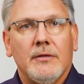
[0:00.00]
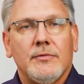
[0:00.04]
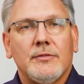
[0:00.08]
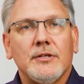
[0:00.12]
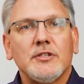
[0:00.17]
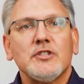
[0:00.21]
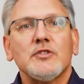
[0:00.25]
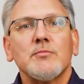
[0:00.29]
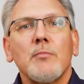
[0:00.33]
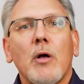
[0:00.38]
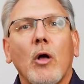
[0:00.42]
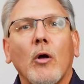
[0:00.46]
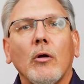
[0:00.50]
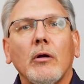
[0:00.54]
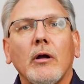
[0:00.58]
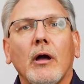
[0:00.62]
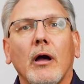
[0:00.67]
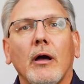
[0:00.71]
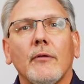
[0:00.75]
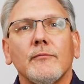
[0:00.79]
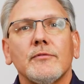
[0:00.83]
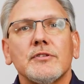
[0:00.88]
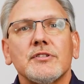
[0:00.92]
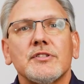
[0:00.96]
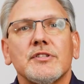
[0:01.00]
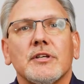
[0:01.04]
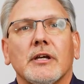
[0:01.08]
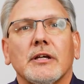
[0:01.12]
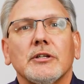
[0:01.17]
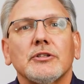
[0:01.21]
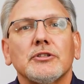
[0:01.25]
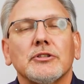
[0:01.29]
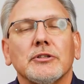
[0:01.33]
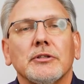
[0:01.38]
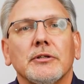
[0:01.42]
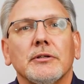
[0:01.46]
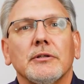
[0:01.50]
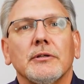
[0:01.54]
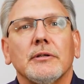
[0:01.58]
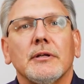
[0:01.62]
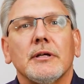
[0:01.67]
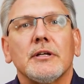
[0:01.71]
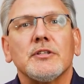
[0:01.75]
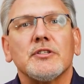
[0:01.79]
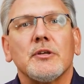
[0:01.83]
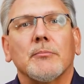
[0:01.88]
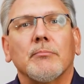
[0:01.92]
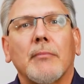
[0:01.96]
The small conversation
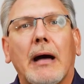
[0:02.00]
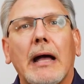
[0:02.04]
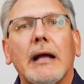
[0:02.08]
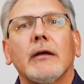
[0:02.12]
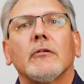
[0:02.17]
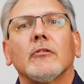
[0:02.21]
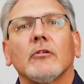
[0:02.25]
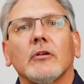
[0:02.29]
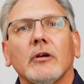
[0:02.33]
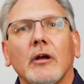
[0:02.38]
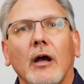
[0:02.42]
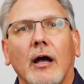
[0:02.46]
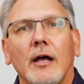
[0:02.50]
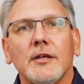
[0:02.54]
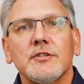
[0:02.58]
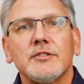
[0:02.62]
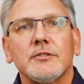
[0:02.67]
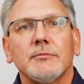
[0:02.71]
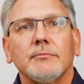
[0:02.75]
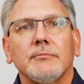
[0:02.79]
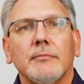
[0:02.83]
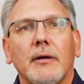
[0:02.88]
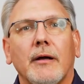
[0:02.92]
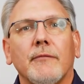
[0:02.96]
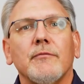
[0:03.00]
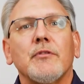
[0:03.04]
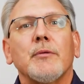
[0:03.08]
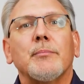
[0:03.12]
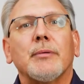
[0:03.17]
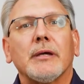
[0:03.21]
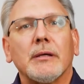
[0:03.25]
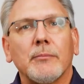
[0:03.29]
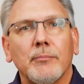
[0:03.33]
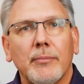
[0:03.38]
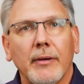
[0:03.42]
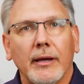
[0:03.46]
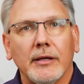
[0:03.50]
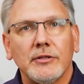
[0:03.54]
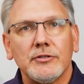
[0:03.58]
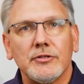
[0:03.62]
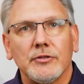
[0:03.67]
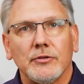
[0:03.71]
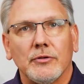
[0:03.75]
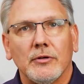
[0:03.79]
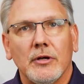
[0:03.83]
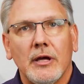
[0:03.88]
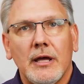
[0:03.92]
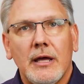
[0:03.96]
is a microcosm of the big
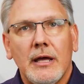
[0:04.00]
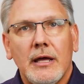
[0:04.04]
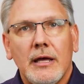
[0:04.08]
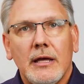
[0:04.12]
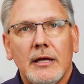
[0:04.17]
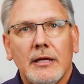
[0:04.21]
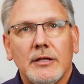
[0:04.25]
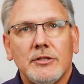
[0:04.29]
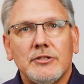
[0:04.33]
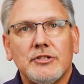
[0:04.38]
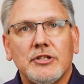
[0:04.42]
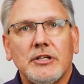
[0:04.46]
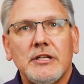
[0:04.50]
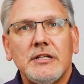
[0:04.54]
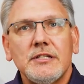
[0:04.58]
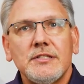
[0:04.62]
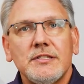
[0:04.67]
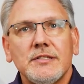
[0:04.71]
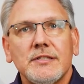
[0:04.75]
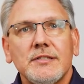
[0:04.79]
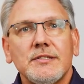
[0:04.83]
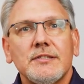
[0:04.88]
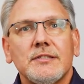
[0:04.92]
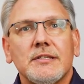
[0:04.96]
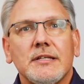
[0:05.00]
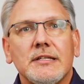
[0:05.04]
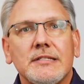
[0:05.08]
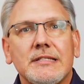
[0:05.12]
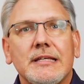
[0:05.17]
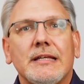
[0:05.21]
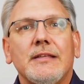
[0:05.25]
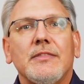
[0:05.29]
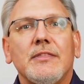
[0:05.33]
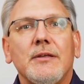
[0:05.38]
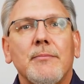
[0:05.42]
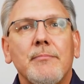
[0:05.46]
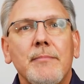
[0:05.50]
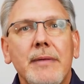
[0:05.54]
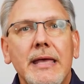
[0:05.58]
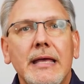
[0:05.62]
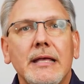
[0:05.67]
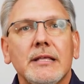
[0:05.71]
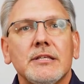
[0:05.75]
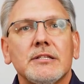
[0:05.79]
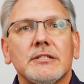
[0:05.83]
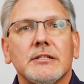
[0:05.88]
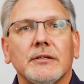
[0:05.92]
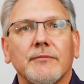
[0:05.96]
picture. Jesus is in the
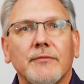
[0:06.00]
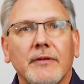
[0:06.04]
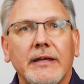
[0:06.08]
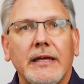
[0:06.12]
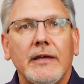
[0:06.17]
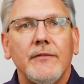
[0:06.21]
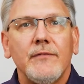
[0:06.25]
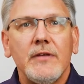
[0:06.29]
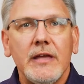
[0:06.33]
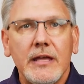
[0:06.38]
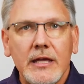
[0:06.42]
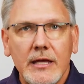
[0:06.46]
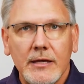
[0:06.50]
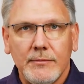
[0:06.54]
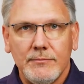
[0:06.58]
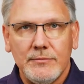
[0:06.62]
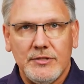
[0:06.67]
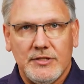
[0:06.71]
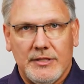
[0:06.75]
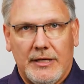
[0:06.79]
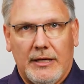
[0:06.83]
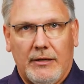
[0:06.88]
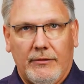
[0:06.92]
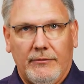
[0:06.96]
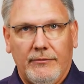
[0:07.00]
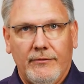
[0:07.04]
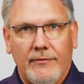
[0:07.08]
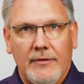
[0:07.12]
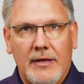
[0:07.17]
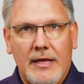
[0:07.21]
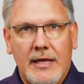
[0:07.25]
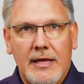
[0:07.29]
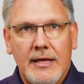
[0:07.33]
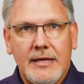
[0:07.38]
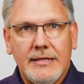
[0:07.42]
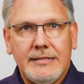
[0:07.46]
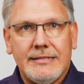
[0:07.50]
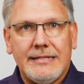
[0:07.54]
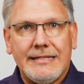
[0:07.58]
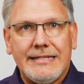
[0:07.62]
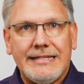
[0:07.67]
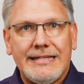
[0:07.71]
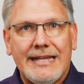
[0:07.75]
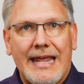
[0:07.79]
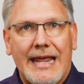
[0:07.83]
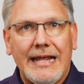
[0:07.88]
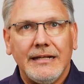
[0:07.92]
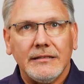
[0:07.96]
midst of giving himself to
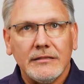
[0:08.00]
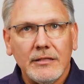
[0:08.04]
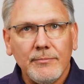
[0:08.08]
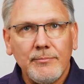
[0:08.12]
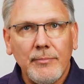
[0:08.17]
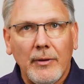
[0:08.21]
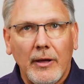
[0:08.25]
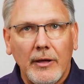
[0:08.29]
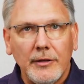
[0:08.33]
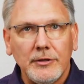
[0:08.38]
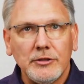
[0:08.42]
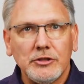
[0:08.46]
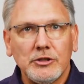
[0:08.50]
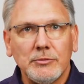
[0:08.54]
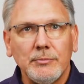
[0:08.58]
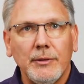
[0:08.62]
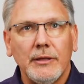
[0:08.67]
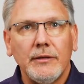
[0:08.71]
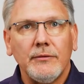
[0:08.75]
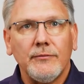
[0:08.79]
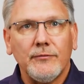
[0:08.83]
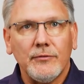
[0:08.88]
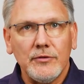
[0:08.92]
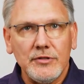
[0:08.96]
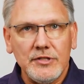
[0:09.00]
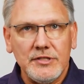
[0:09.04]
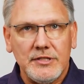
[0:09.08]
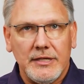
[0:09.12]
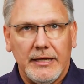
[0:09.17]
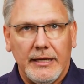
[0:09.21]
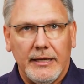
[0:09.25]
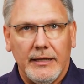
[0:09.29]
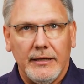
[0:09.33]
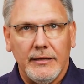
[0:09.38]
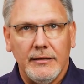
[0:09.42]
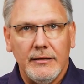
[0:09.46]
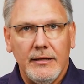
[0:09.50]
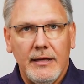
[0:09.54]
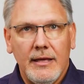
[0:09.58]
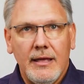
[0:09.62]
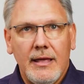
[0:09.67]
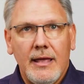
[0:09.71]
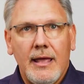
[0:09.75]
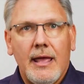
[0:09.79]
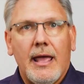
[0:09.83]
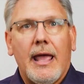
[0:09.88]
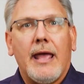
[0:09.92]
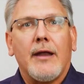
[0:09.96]
take the punishment for sin
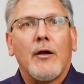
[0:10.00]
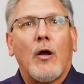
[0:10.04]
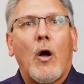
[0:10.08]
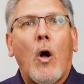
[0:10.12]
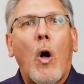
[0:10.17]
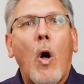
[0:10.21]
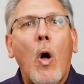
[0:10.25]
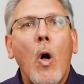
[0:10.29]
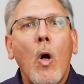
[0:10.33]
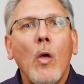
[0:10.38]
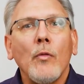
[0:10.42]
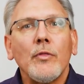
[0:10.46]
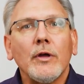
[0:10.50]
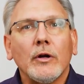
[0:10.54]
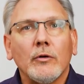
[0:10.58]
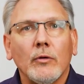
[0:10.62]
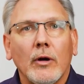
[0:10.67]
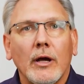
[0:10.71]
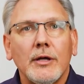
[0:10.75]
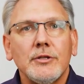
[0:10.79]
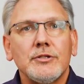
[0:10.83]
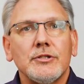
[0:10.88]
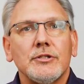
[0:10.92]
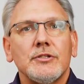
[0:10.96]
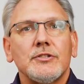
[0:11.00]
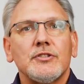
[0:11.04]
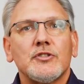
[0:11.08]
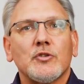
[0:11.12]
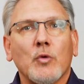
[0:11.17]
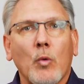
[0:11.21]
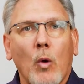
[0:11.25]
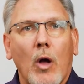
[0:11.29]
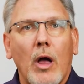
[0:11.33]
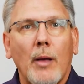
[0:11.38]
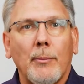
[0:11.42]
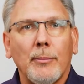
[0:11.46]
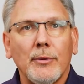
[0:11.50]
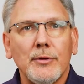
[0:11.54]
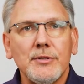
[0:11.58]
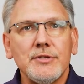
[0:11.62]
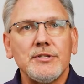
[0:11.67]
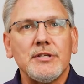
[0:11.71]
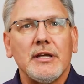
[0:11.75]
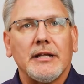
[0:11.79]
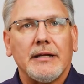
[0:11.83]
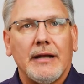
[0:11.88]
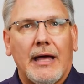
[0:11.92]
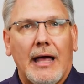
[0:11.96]
and all the grudges,
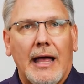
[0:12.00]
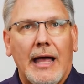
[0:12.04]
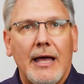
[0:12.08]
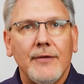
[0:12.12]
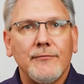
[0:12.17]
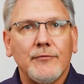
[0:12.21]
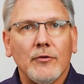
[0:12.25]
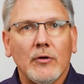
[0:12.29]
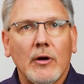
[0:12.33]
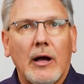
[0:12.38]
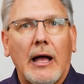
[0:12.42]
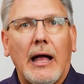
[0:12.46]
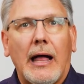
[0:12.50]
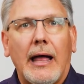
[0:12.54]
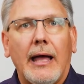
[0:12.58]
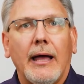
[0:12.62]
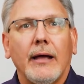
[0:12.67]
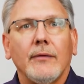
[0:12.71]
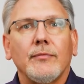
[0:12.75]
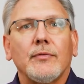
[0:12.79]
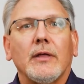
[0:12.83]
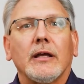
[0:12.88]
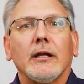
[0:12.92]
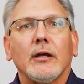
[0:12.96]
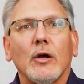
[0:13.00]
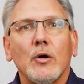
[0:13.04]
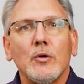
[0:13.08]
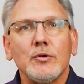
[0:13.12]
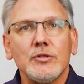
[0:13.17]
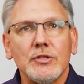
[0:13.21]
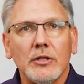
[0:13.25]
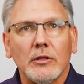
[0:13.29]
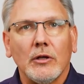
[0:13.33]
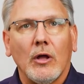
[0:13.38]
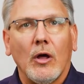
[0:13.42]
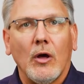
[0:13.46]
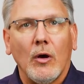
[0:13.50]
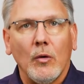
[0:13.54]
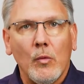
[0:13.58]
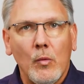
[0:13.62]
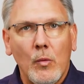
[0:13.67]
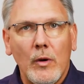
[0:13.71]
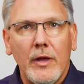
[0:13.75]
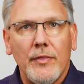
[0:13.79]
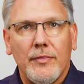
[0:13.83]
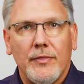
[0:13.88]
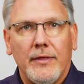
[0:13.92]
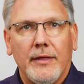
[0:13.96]
squabbles, and eye for eye that goes along
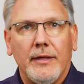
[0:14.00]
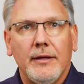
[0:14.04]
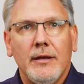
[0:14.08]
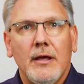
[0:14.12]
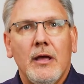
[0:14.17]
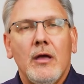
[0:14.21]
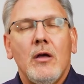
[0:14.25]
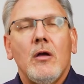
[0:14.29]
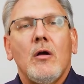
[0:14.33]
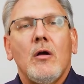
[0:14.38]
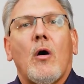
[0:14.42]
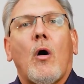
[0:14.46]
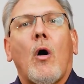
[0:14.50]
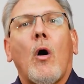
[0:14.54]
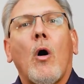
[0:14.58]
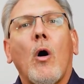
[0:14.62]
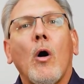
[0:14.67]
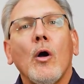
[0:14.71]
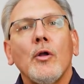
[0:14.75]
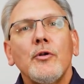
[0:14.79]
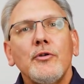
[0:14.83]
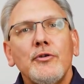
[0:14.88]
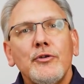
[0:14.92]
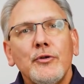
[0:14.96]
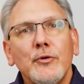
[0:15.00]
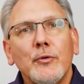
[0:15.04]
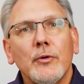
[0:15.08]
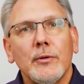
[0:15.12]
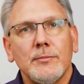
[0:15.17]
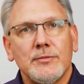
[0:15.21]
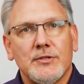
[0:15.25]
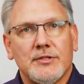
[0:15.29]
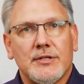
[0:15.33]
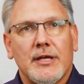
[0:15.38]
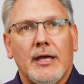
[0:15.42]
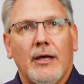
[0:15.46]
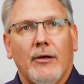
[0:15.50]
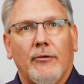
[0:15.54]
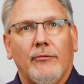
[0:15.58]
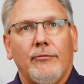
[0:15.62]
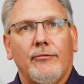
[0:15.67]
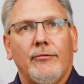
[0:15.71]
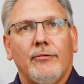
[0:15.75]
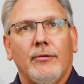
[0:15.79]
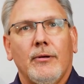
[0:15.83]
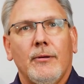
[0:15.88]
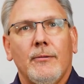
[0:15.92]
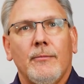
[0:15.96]
with it onto
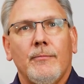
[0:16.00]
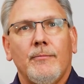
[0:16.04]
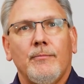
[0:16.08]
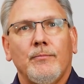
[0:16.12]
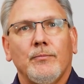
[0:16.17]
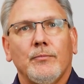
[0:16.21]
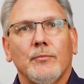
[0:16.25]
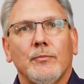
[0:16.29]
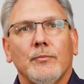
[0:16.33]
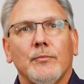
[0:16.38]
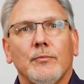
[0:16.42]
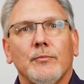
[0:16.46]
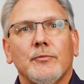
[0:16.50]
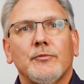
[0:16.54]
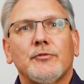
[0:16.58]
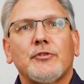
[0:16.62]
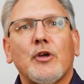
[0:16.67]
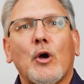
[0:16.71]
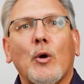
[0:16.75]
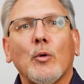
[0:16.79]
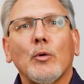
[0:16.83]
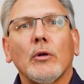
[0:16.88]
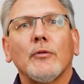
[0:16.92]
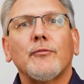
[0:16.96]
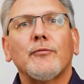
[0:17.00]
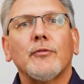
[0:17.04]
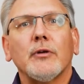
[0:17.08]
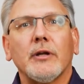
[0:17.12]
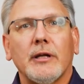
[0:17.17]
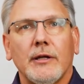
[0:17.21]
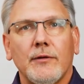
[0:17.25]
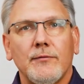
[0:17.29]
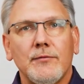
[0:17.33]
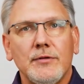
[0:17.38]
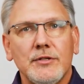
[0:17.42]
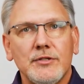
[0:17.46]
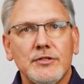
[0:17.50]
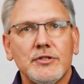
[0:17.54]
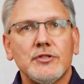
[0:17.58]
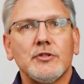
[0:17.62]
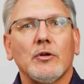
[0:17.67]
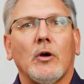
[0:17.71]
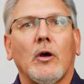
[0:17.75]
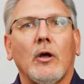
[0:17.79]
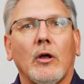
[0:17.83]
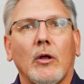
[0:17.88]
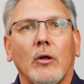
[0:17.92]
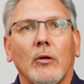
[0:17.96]
himself. Total forgiveness
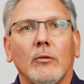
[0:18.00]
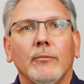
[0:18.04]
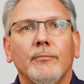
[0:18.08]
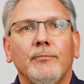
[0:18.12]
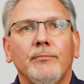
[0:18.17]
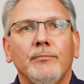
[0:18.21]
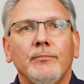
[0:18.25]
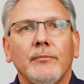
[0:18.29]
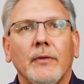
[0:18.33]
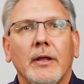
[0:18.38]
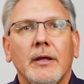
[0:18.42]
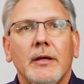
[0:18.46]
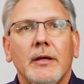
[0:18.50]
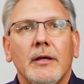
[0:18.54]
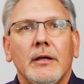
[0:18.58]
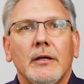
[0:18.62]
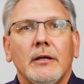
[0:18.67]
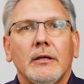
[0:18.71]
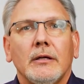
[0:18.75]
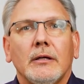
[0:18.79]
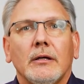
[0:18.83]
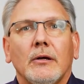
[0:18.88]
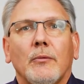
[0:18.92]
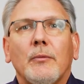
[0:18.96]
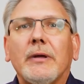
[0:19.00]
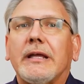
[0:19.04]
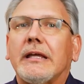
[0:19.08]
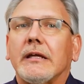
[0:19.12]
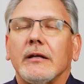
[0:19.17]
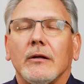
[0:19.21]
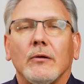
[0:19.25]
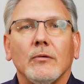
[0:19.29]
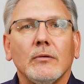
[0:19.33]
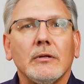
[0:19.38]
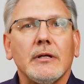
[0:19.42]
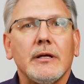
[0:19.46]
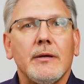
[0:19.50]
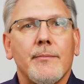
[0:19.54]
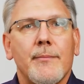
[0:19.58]
to all. We can only